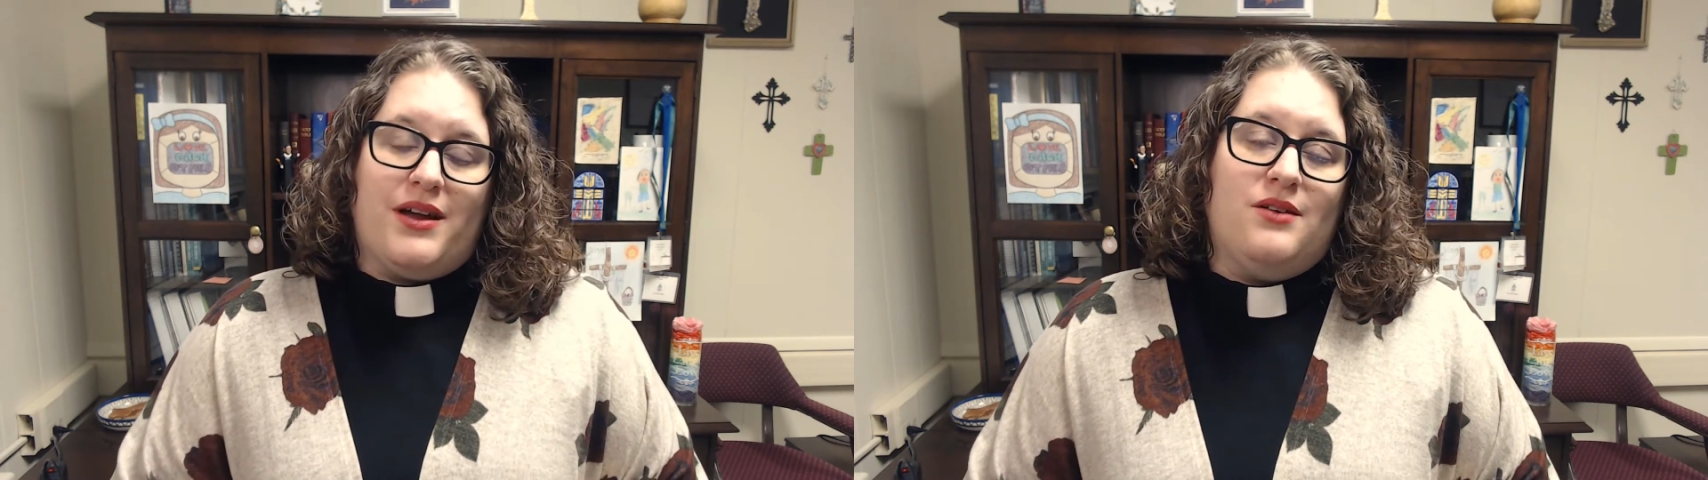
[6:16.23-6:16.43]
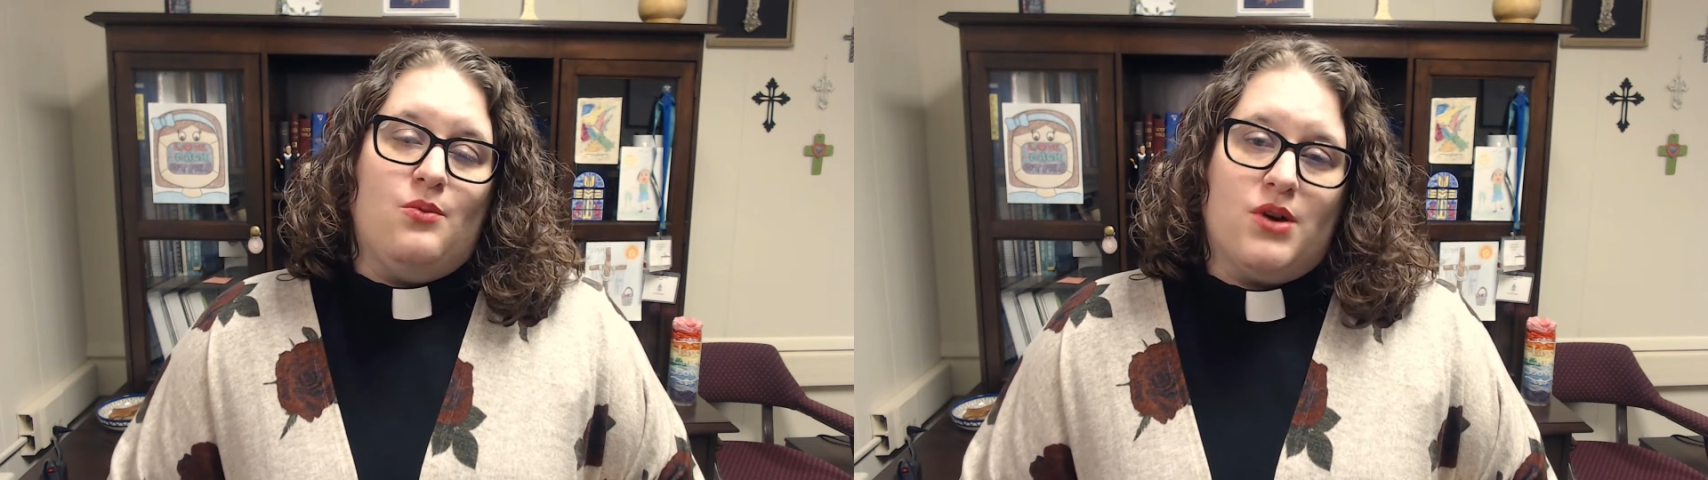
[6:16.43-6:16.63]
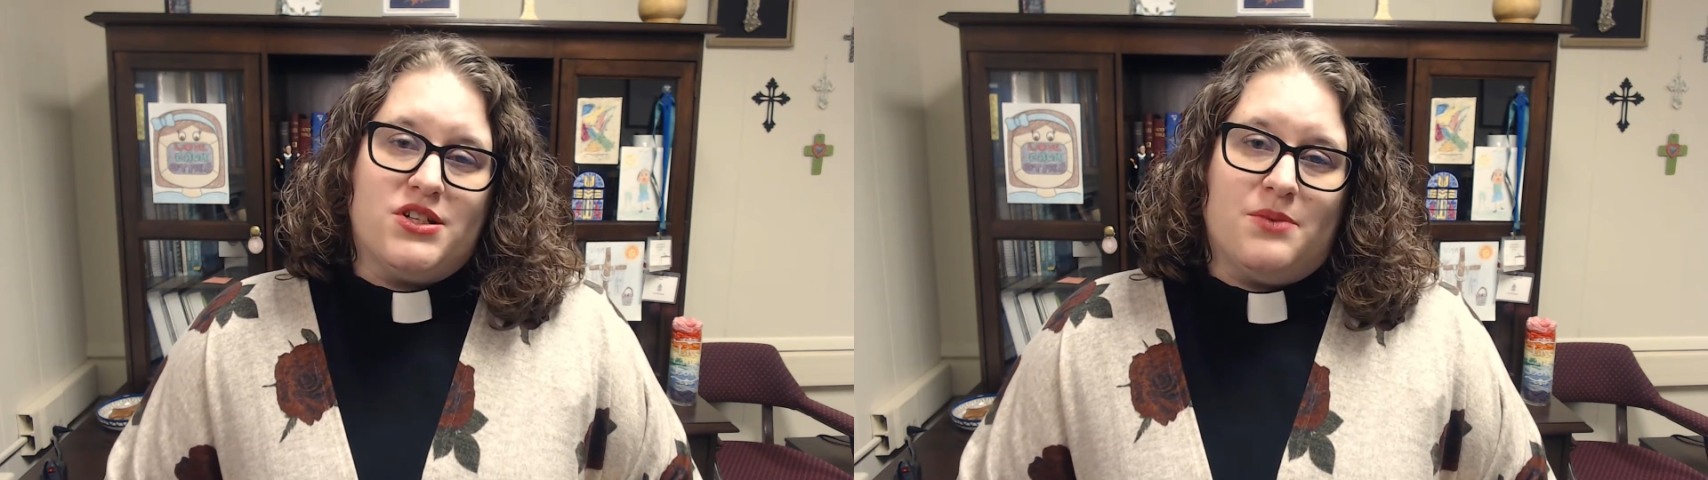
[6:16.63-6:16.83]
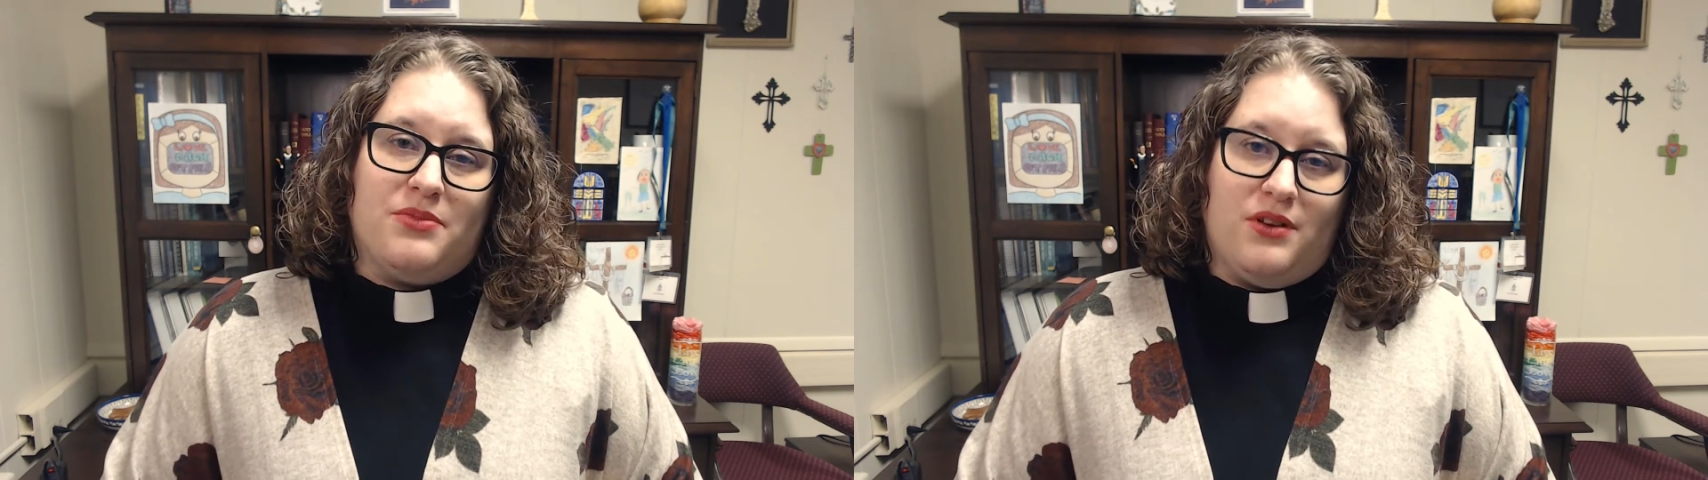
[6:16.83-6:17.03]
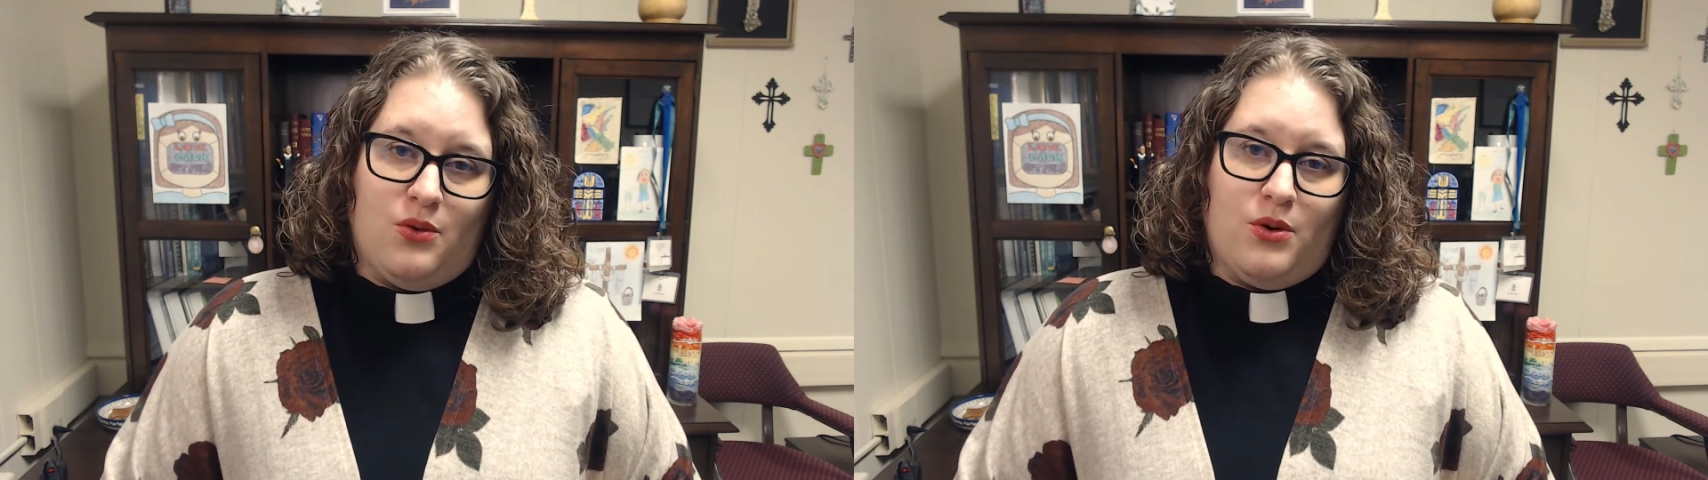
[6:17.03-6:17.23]
can worship
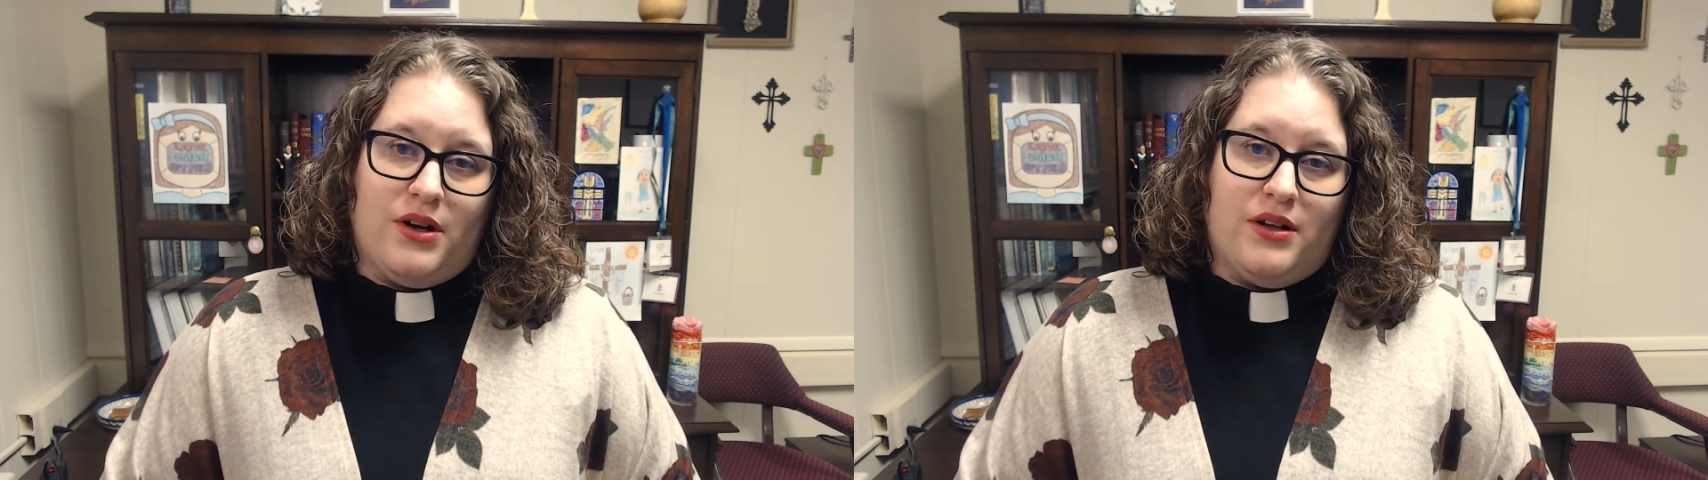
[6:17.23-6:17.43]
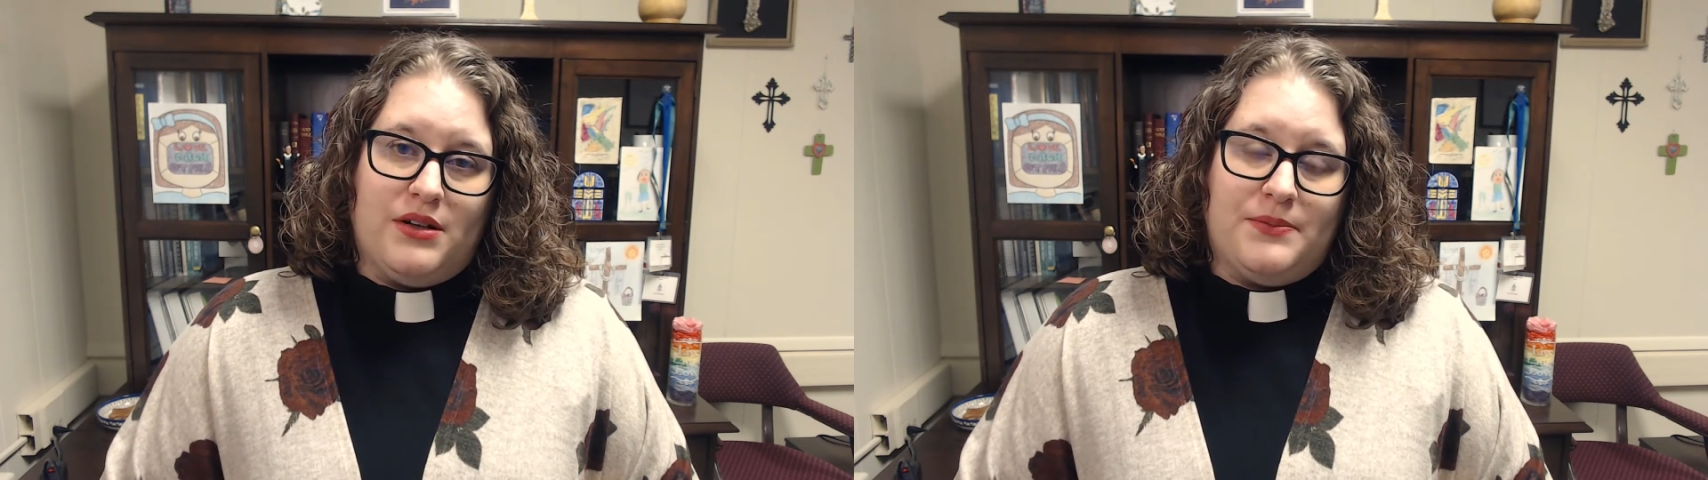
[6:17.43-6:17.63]
the Lord.